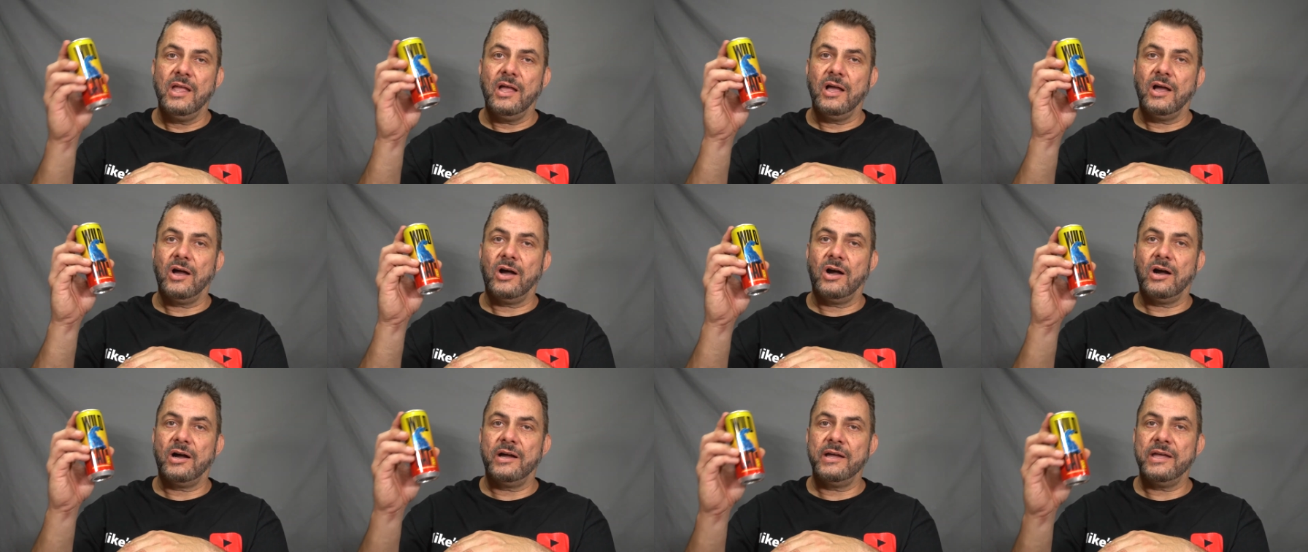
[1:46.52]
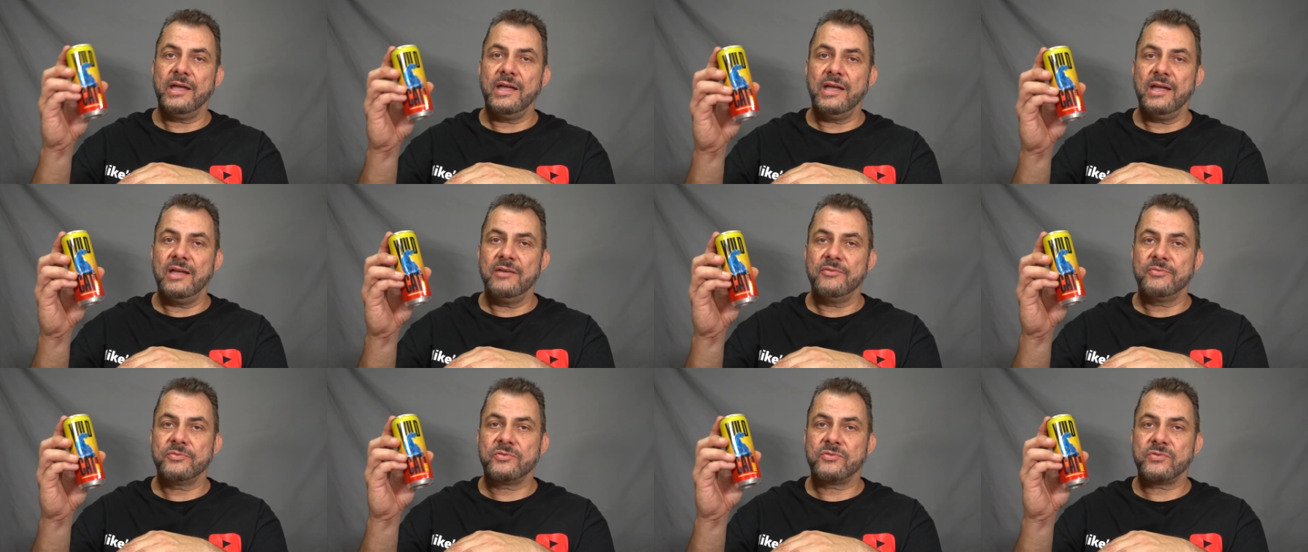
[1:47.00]
I
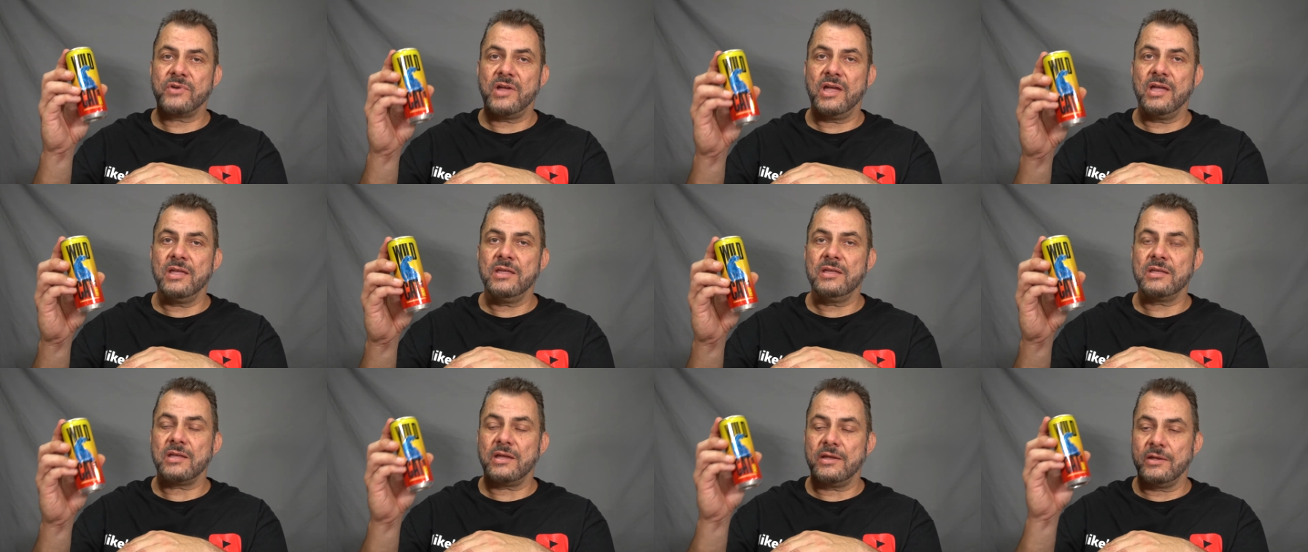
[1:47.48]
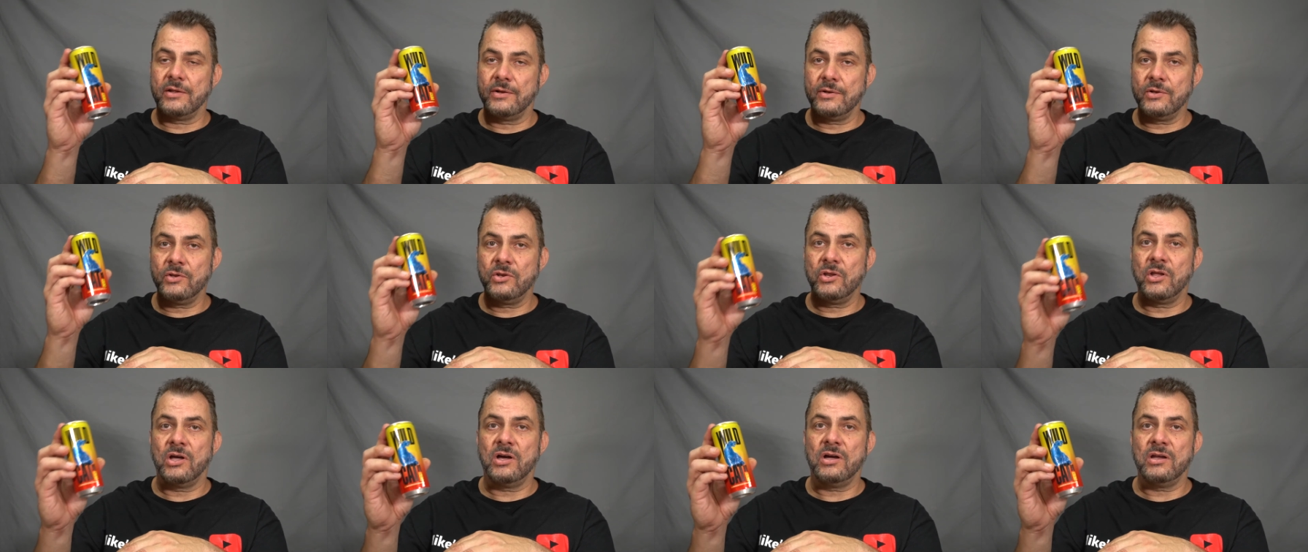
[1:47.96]
have drank a
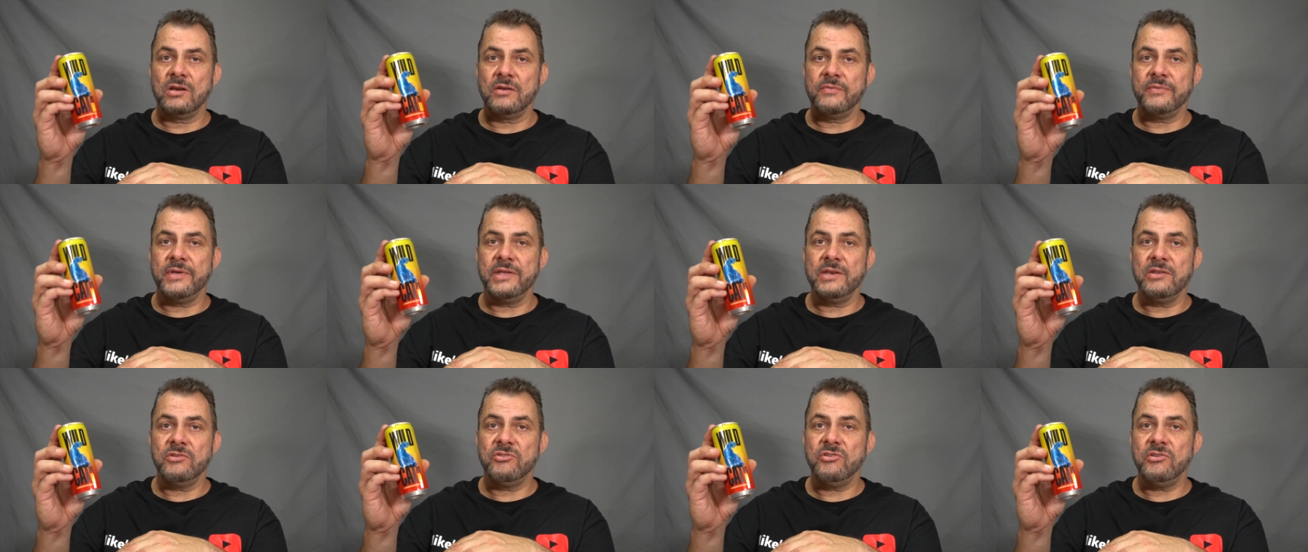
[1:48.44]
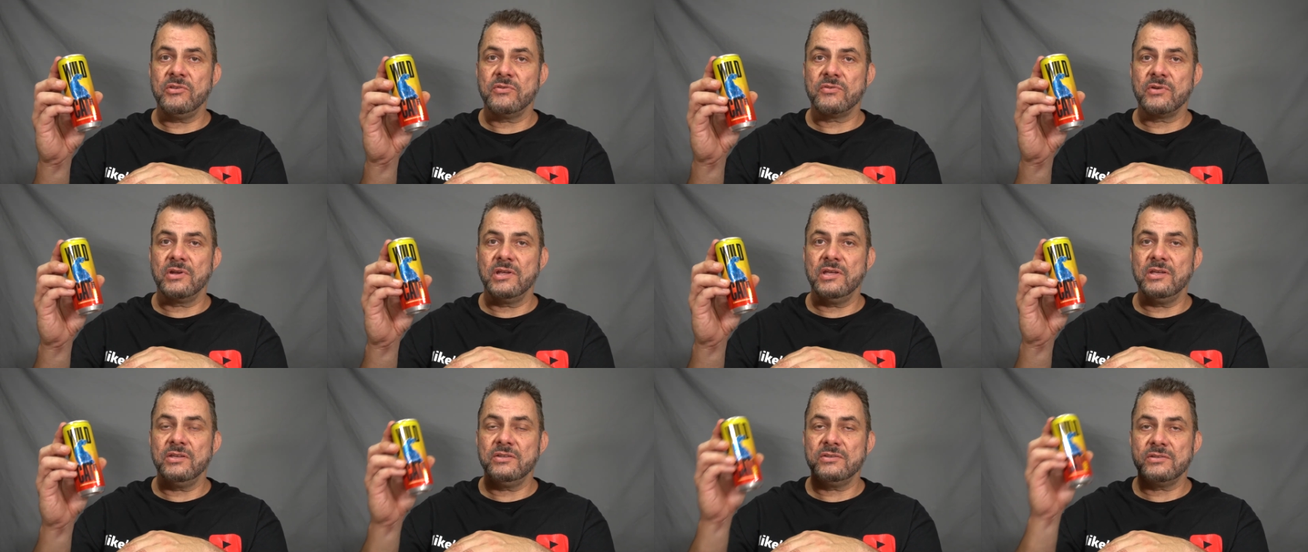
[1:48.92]
lot of energy
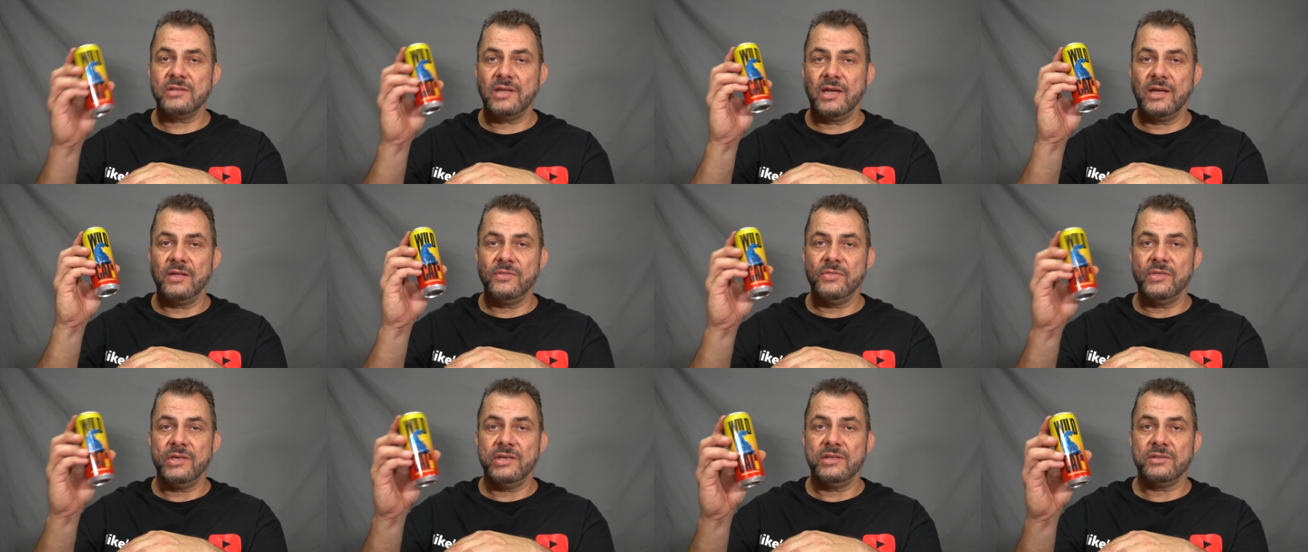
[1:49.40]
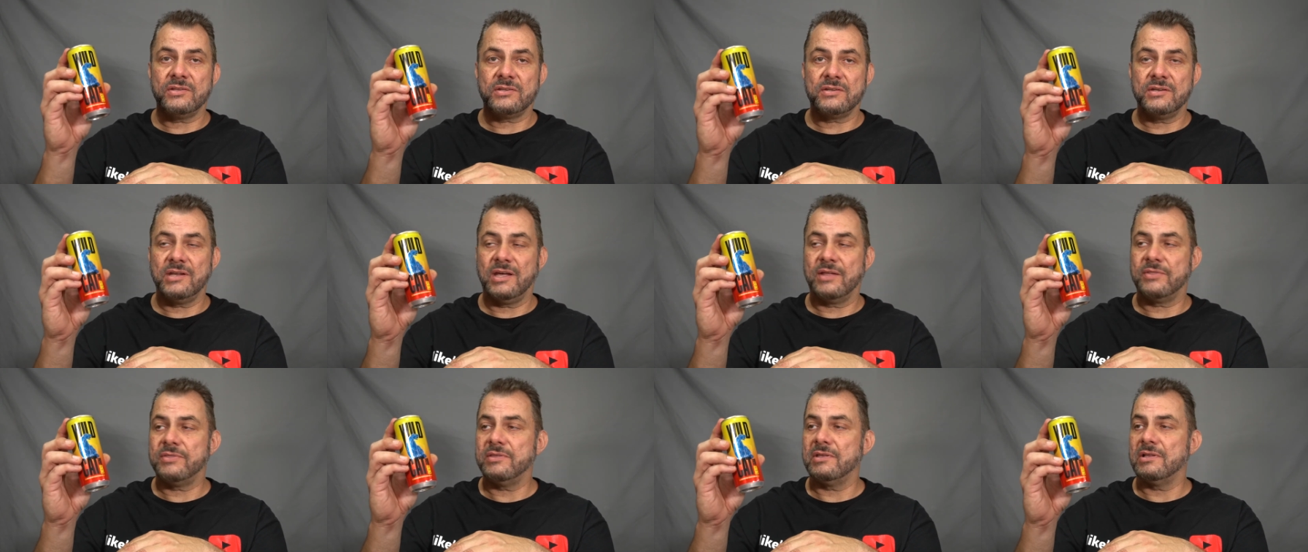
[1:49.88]
drinks and there's
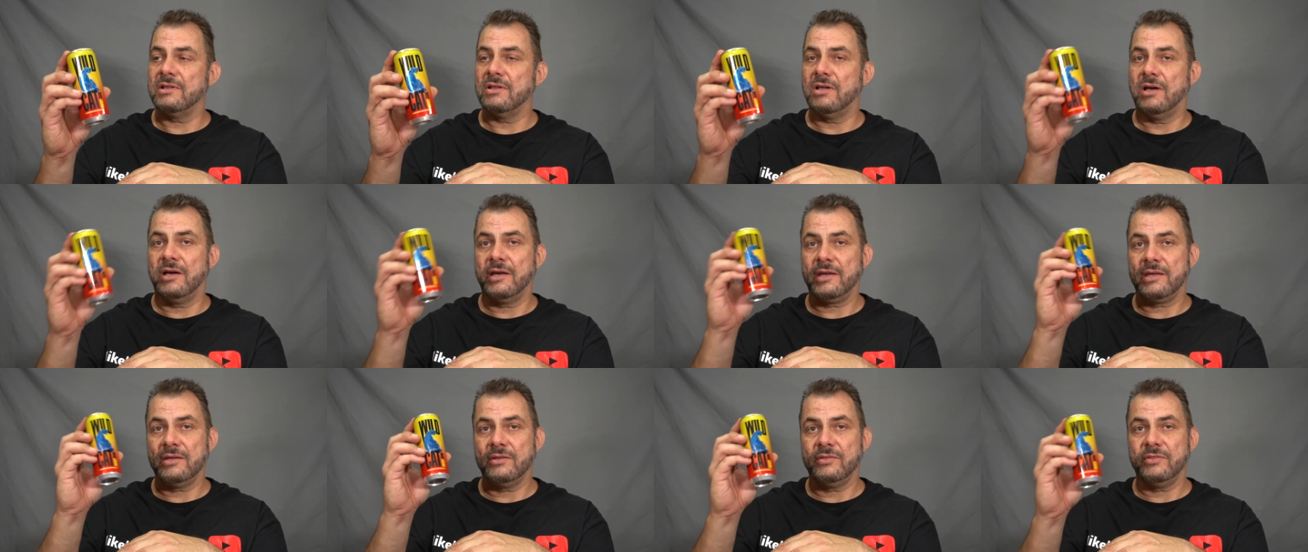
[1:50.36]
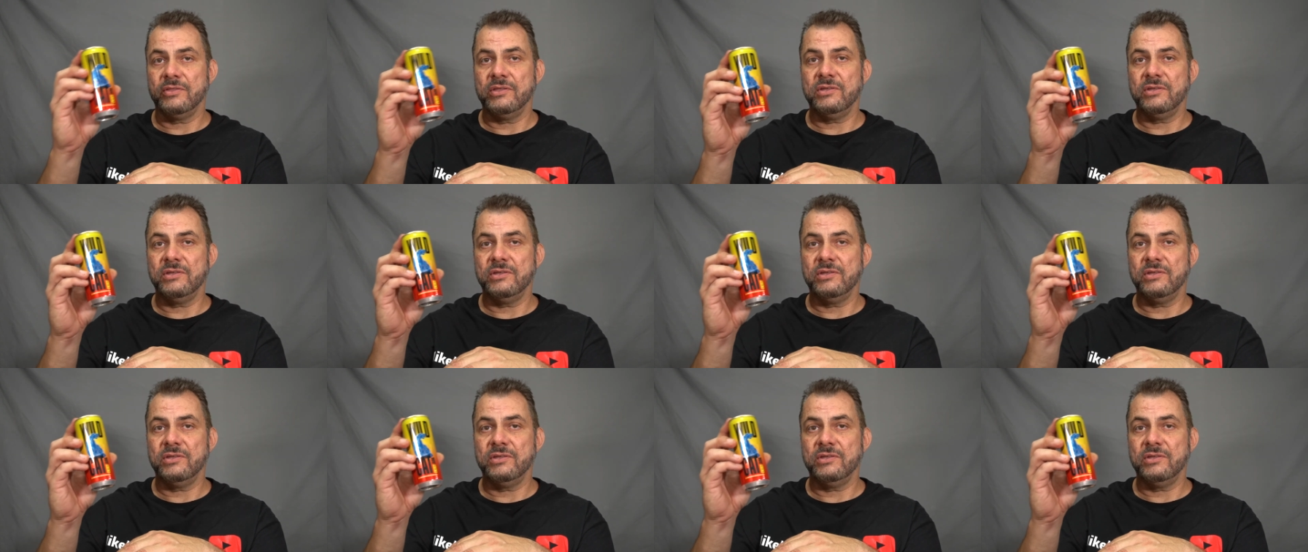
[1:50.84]
nothing like it.